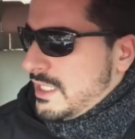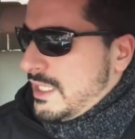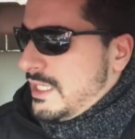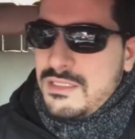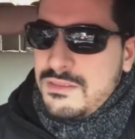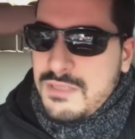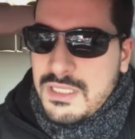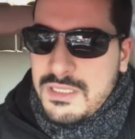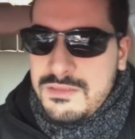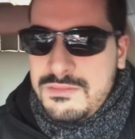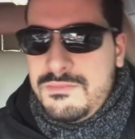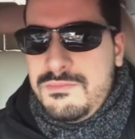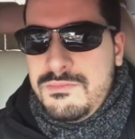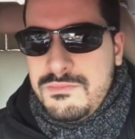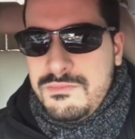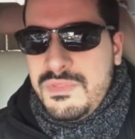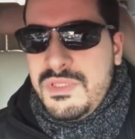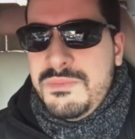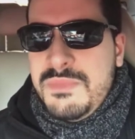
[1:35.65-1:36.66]
I'll
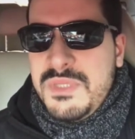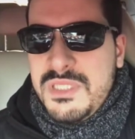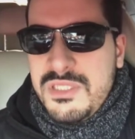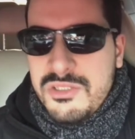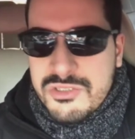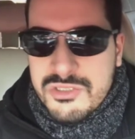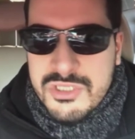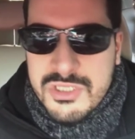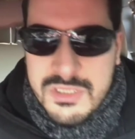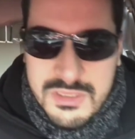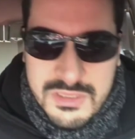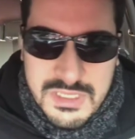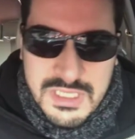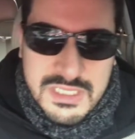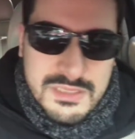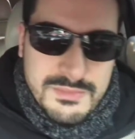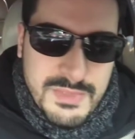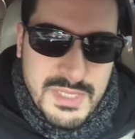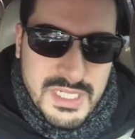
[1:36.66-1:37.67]
be miniature
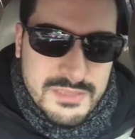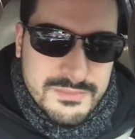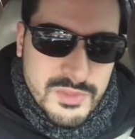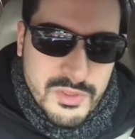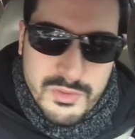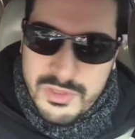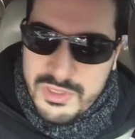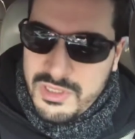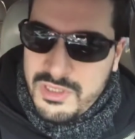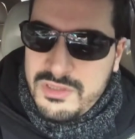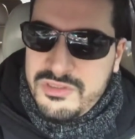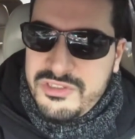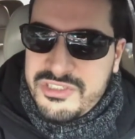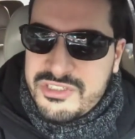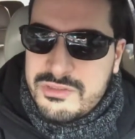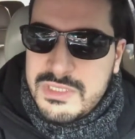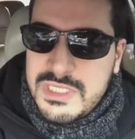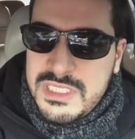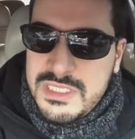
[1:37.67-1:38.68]
on the bottom corner of the
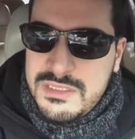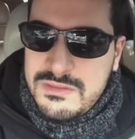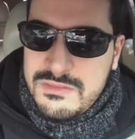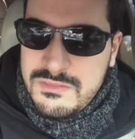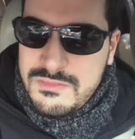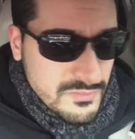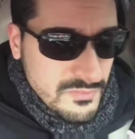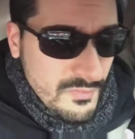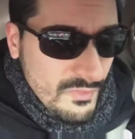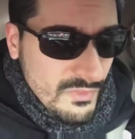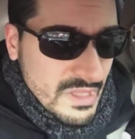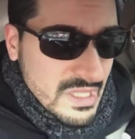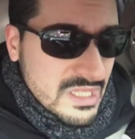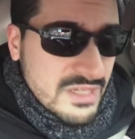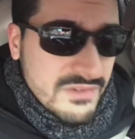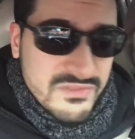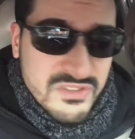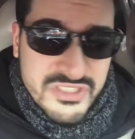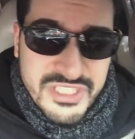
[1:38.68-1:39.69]
screen.
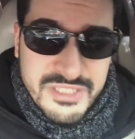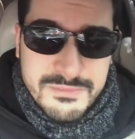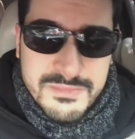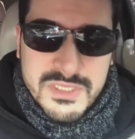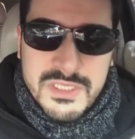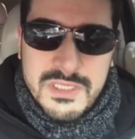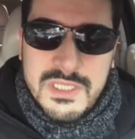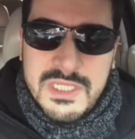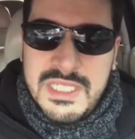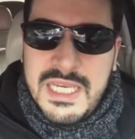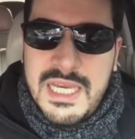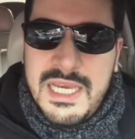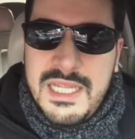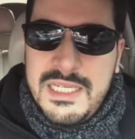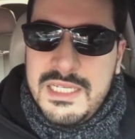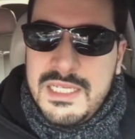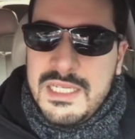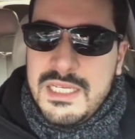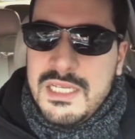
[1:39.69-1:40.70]
Give you something to look at
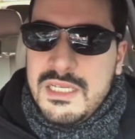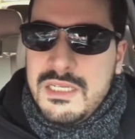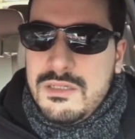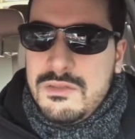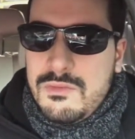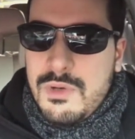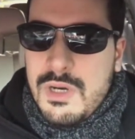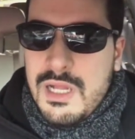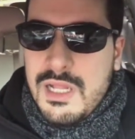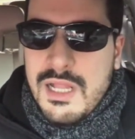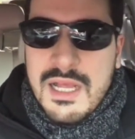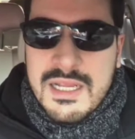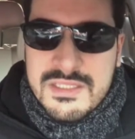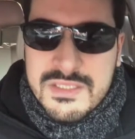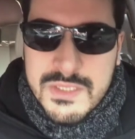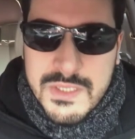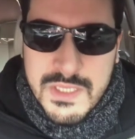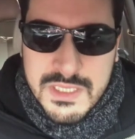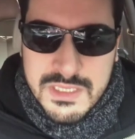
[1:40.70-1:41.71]
while I
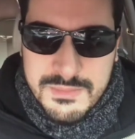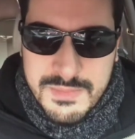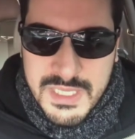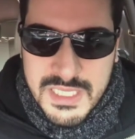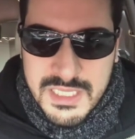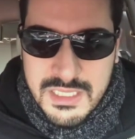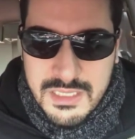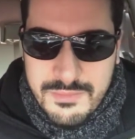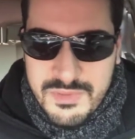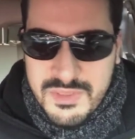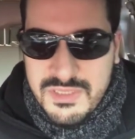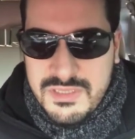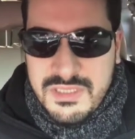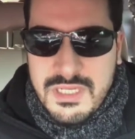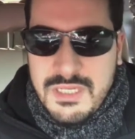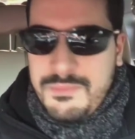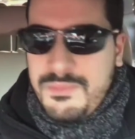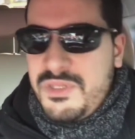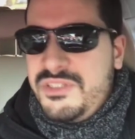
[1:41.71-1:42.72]
talk about a couple of
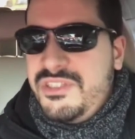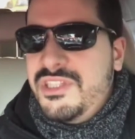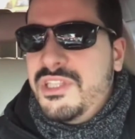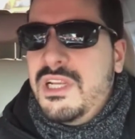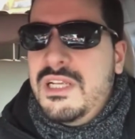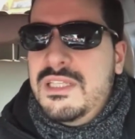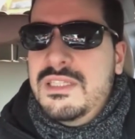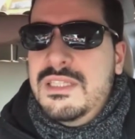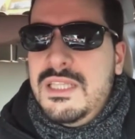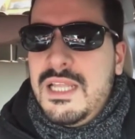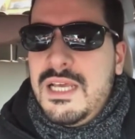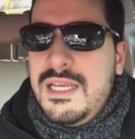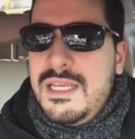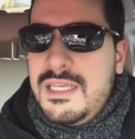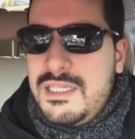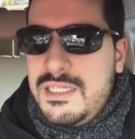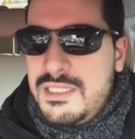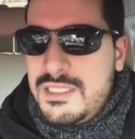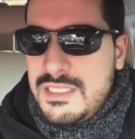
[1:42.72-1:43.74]
topics that I'd
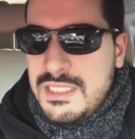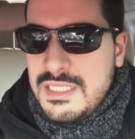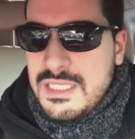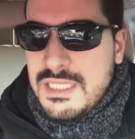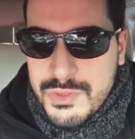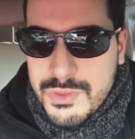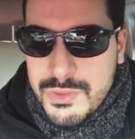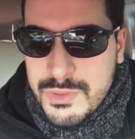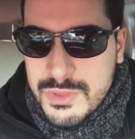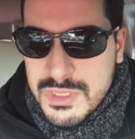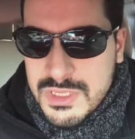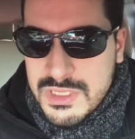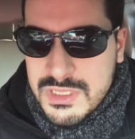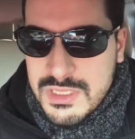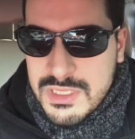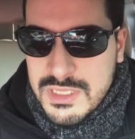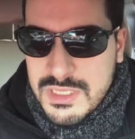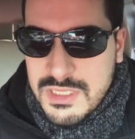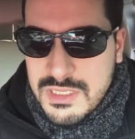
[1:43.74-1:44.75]
like to
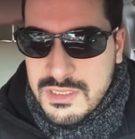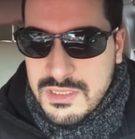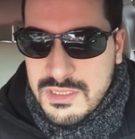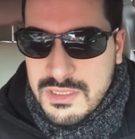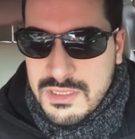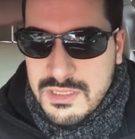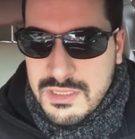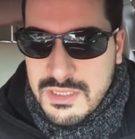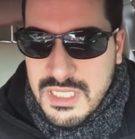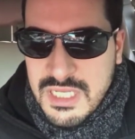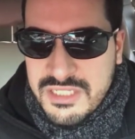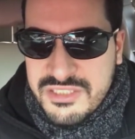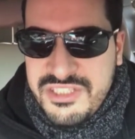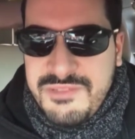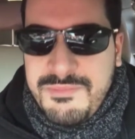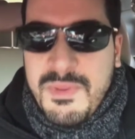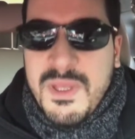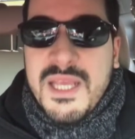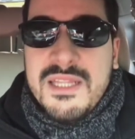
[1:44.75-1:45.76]

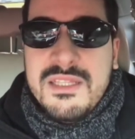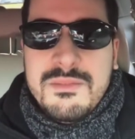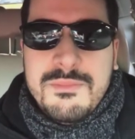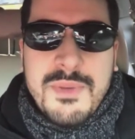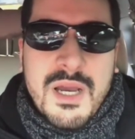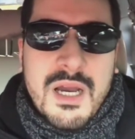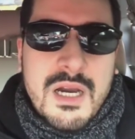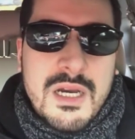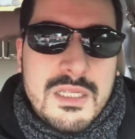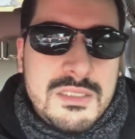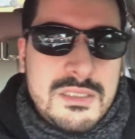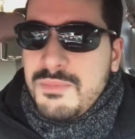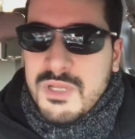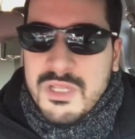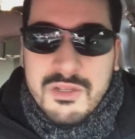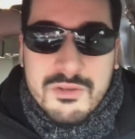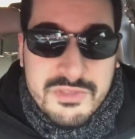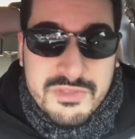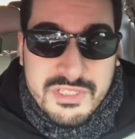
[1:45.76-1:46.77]
expand upon.
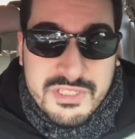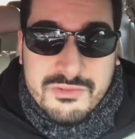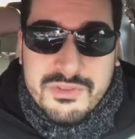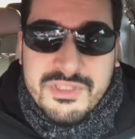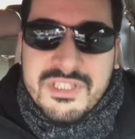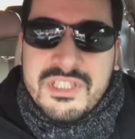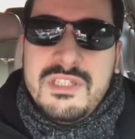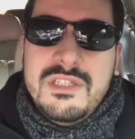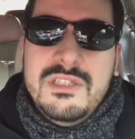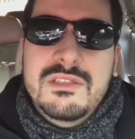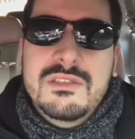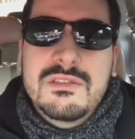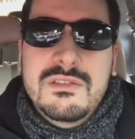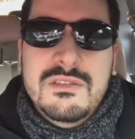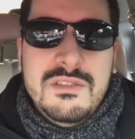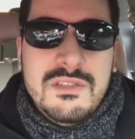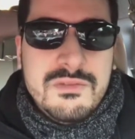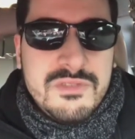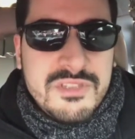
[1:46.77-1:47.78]
Anybody who's interested in
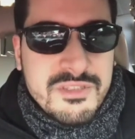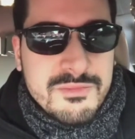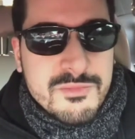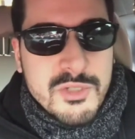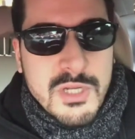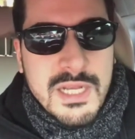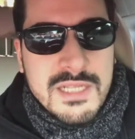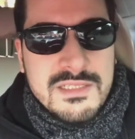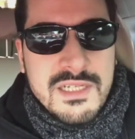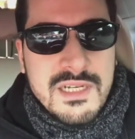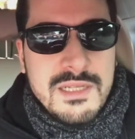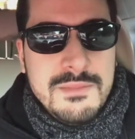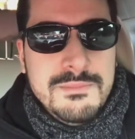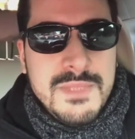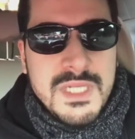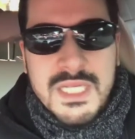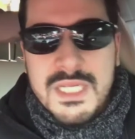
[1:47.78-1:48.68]
doing some track time.